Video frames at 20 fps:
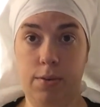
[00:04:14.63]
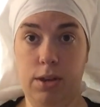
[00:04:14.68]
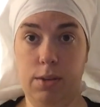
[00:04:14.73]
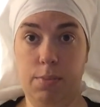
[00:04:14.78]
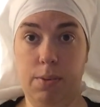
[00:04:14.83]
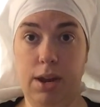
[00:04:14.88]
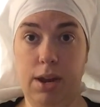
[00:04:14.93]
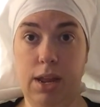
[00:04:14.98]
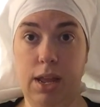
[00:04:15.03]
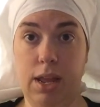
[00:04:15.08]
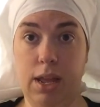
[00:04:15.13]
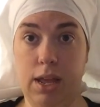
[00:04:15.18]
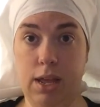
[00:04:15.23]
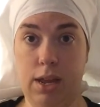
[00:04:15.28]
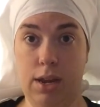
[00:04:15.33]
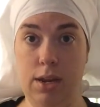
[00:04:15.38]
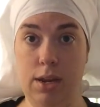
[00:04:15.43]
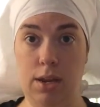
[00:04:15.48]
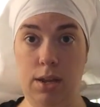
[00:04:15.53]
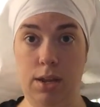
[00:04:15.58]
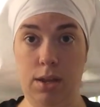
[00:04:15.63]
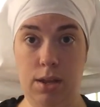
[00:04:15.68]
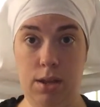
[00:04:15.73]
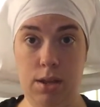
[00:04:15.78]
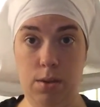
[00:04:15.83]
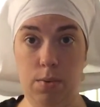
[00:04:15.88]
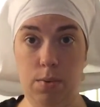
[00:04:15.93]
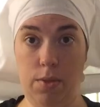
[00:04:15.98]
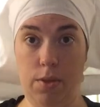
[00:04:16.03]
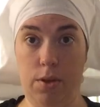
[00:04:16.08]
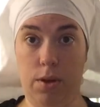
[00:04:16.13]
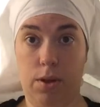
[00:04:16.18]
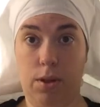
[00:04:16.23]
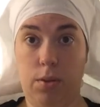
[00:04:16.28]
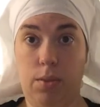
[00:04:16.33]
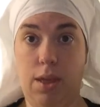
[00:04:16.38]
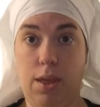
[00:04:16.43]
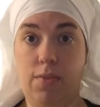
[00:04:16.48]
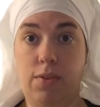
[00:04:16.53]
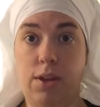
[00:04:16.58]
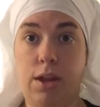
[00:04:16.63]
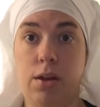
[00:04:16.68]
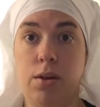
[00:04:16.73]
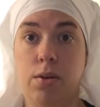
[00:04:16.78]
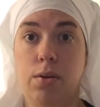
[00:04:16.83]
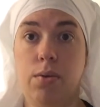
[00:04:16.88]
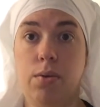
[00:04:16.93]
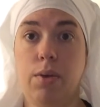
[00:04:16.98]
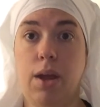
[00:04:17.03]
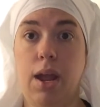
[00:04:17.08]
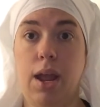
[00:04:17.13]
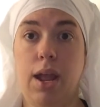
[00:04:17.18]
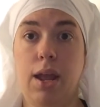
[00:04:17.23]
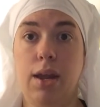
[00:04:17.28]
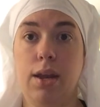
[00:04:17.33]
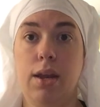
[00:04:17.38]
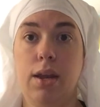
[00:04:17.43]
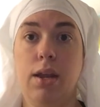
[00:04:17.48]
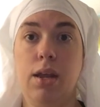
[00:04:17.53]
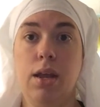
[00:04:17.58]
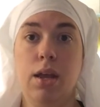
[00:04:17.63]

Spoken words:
depending on whether you're left-handed or right-handed,